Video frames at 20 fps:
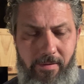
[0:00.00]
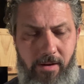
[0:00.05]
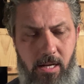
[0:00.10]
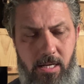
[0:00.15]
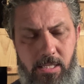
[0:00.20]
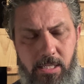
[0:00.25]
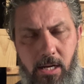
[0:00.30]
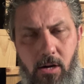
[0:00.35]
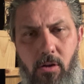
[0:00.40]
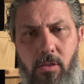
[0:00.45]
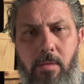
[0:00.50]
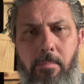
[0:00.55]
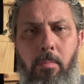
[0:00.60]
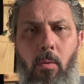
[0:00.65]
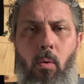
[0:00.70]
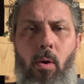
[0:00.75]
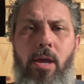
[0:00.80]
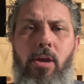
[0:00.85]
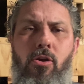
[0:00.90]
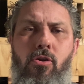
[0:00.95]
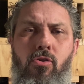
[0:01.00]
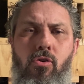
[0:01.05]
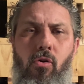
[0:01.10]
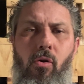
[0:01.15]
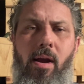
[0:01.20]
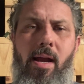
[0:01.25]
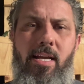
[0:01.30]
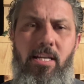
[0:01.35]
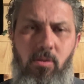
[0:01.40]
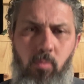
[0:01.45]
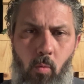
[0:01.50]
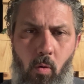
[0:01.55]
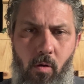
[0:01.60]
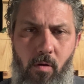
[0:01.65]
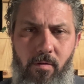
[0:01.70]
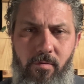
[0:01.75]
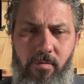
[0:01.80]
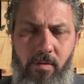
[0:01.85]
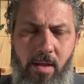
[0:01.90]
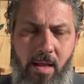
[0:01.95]
Consider the boy who cries
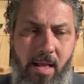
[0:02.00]
wolf.